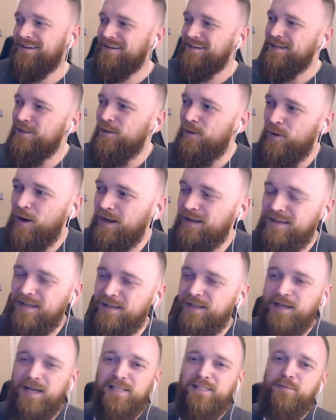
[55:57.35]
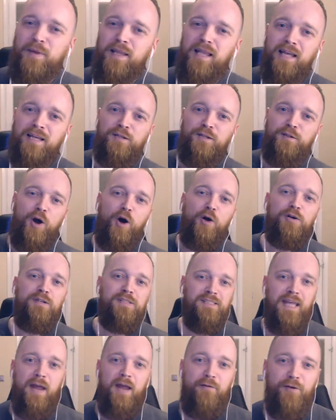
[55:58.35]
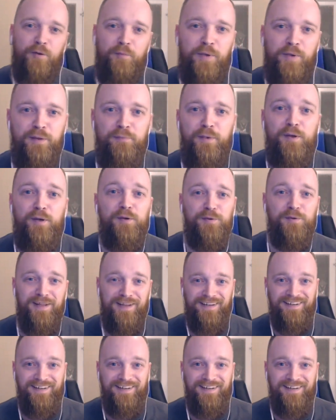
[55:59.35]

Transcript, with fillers: you know, it's a bit like a dog staring up at the moon.